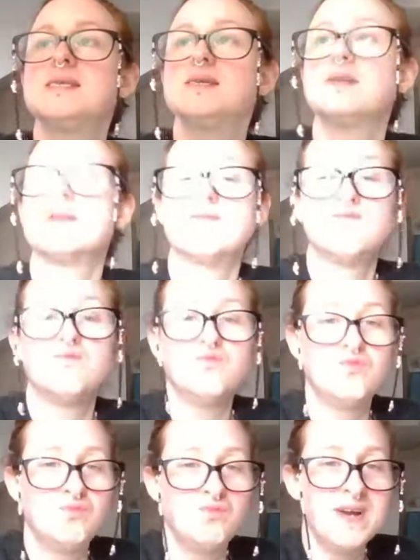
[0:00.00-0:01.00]
to
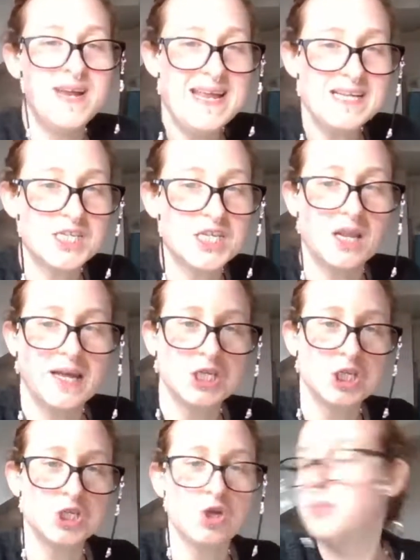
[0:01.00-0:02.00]
like
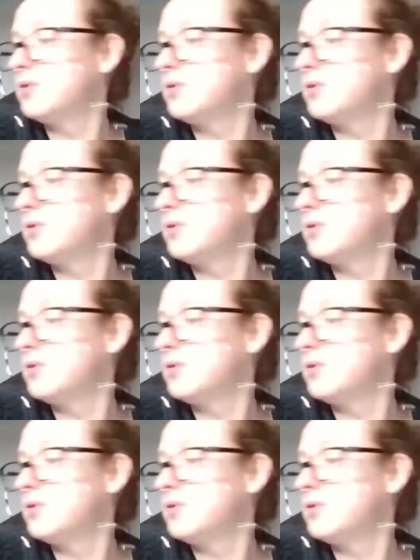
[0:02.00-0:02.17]
shop